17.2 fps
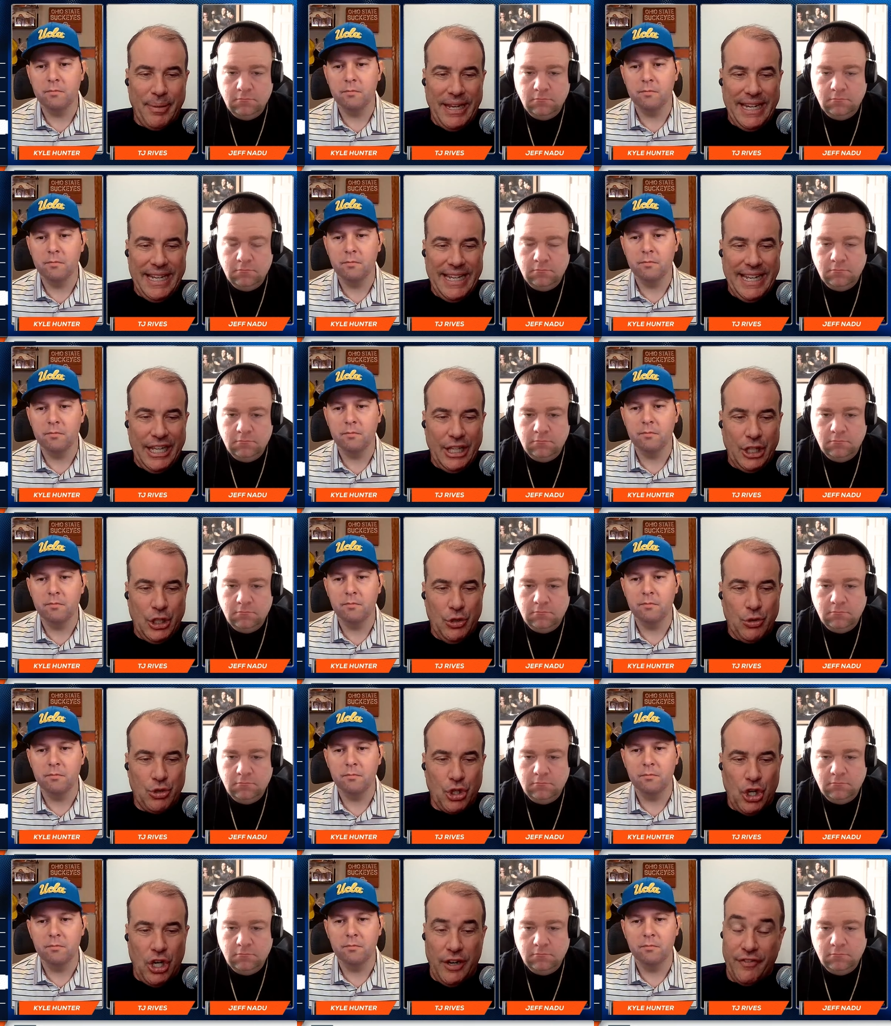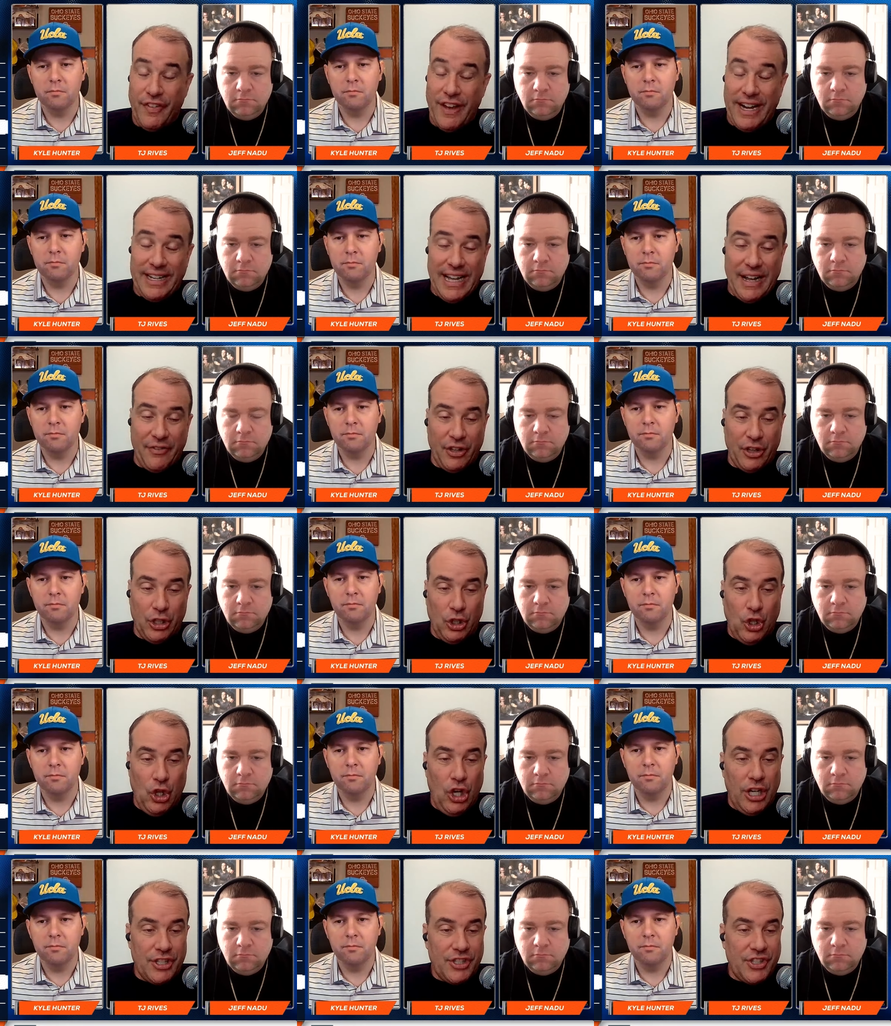Speaker 1: beating at Utah. In fact, after the
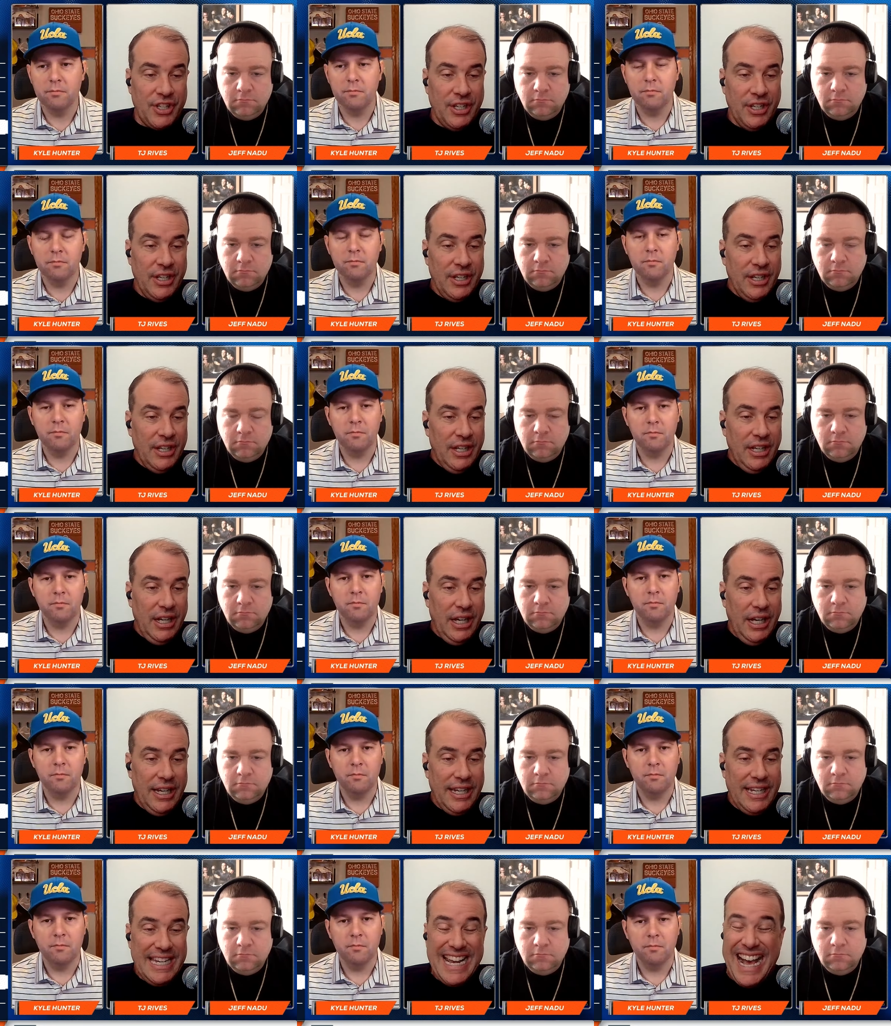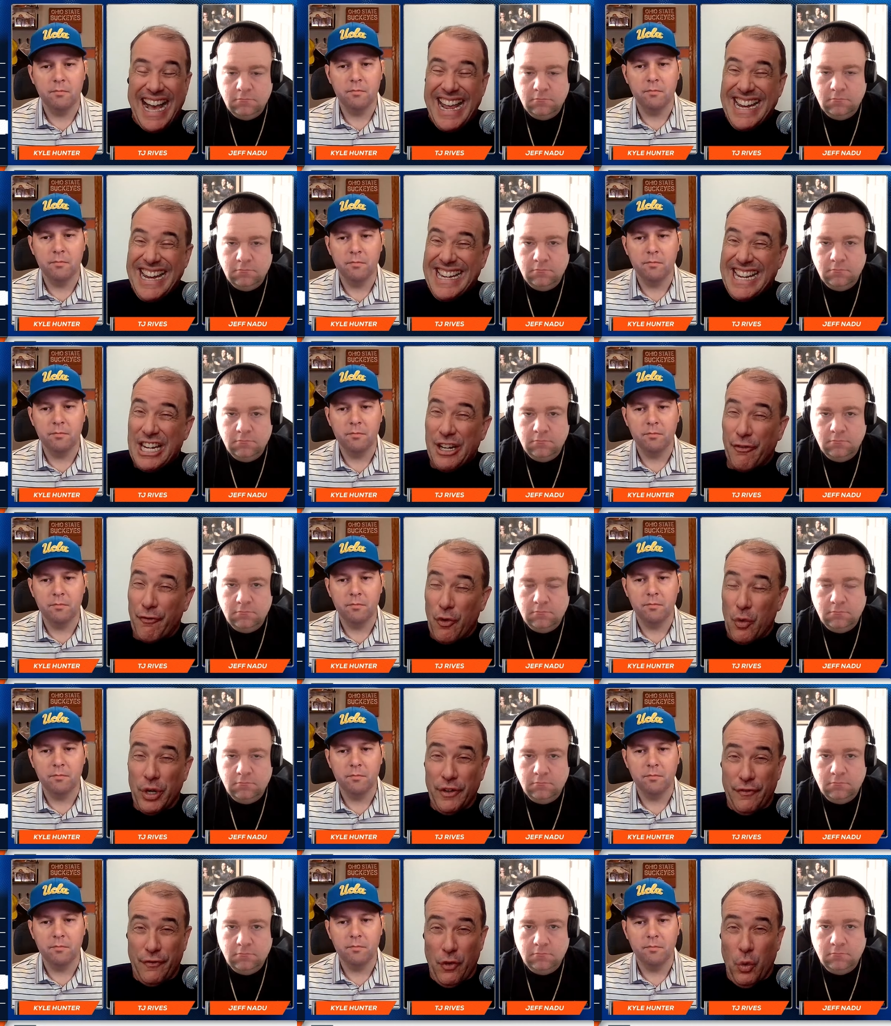loss, uh, 90 to
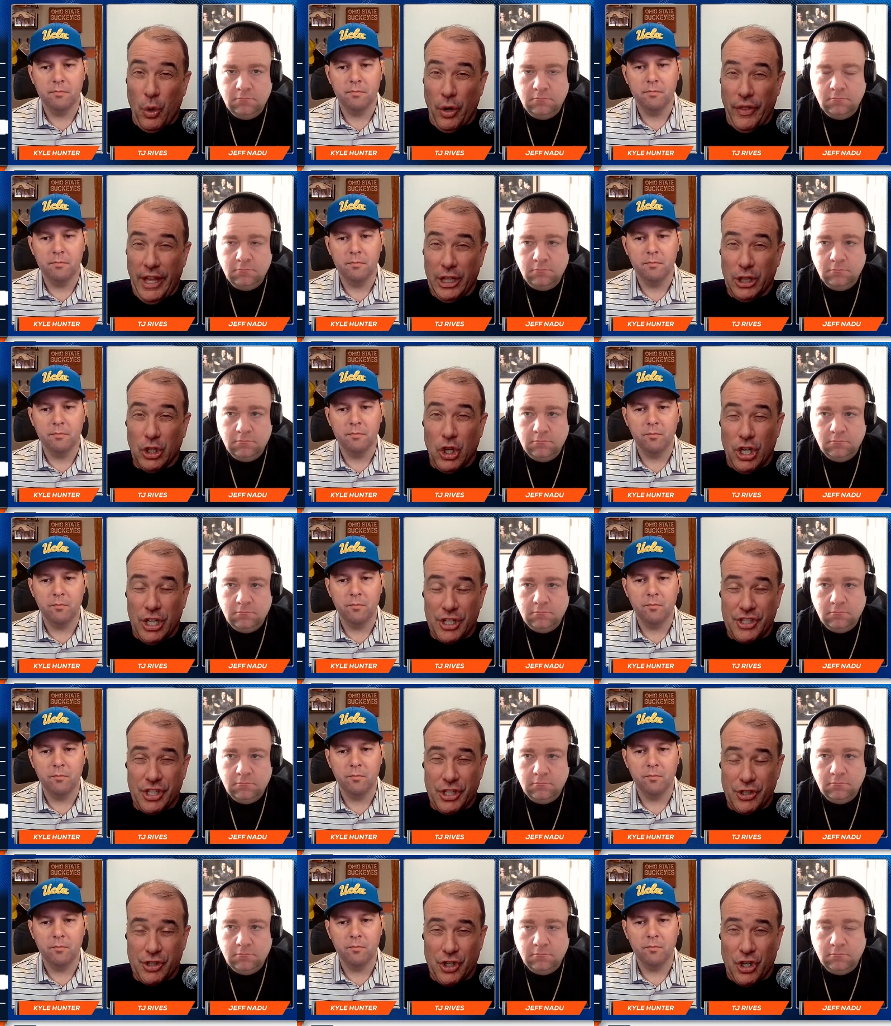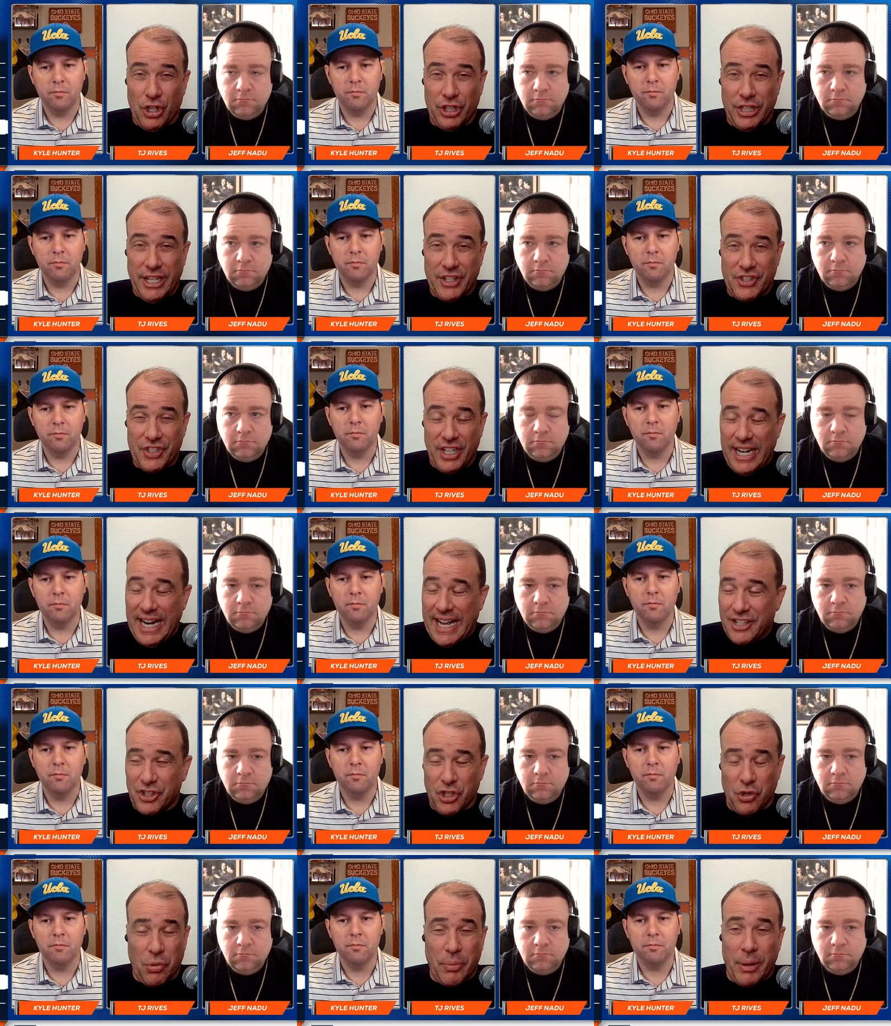44, they lost in Salt Lake City. And I
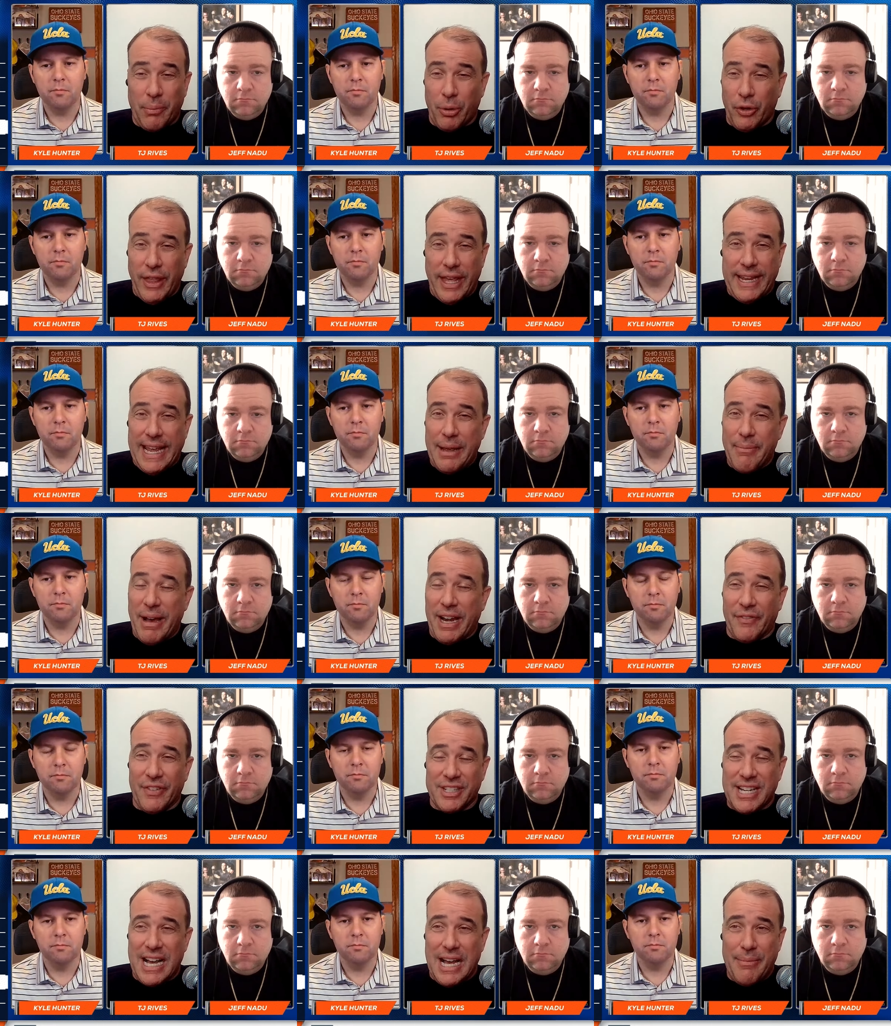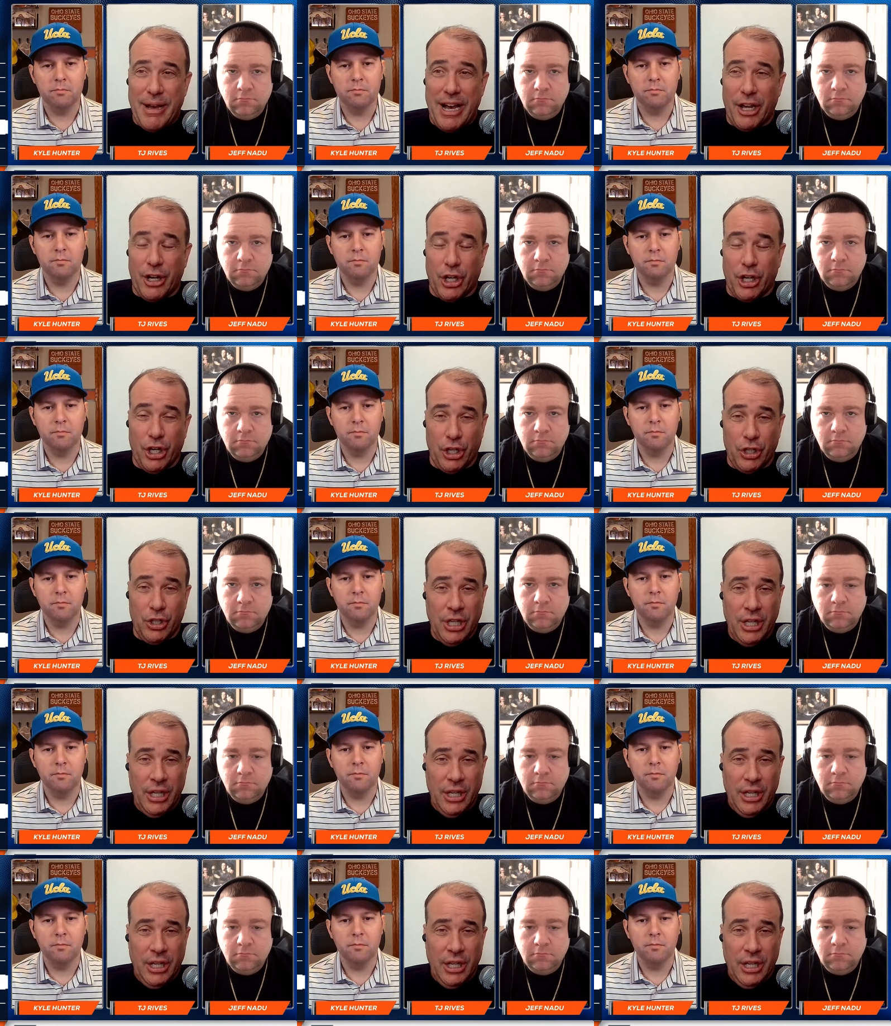still remember they came out of a timeout huddle